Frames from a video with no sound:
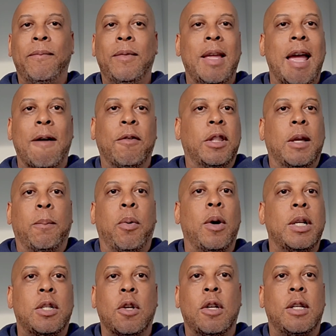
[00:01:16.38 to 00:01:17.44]
Everything
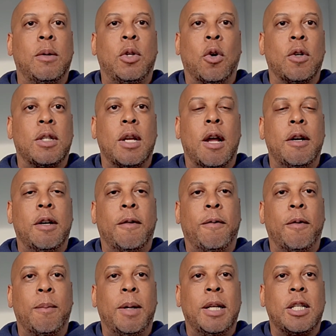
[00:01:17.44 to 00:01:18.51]
points towards the under
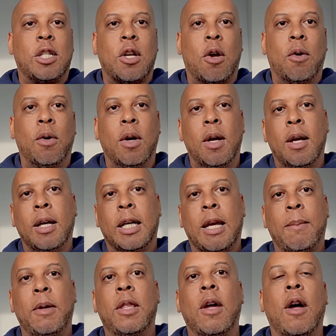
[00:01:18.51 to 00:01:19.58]
for me. So
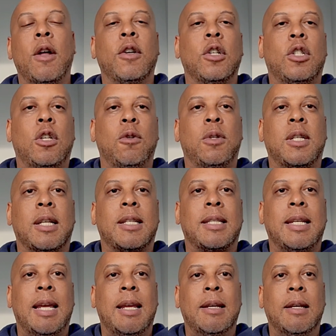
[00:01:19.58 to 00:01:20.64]
give me the under
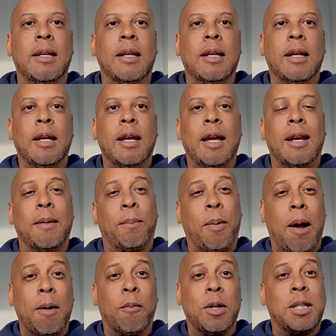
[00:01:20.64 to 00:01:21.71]
216 and
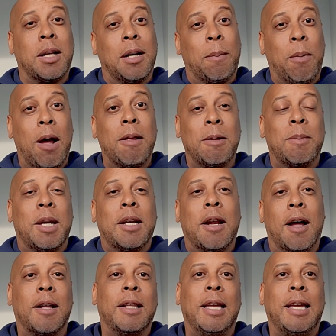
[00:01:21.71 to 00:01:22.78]
pro- what's going to probably be an
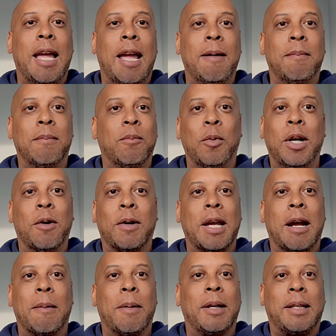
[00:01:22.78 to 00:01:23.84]
ugly game. We don't
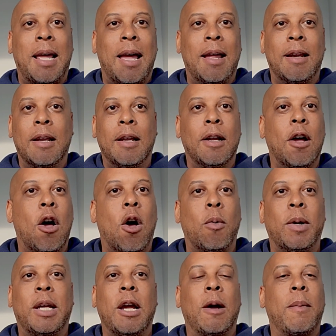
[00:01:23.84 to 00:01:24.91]
care about that. All
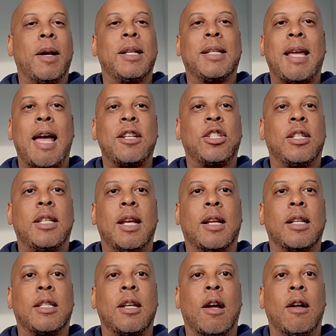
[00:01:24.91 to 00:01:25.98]
we care about is cashing
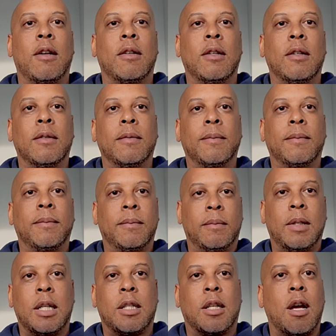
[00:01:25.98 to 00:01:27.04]
tickets, y'all.
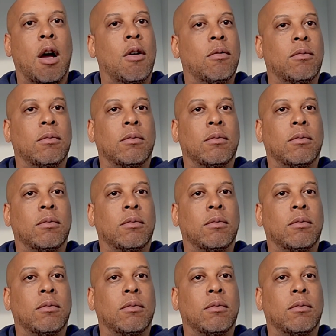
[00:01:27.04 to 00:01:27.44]
Let's go.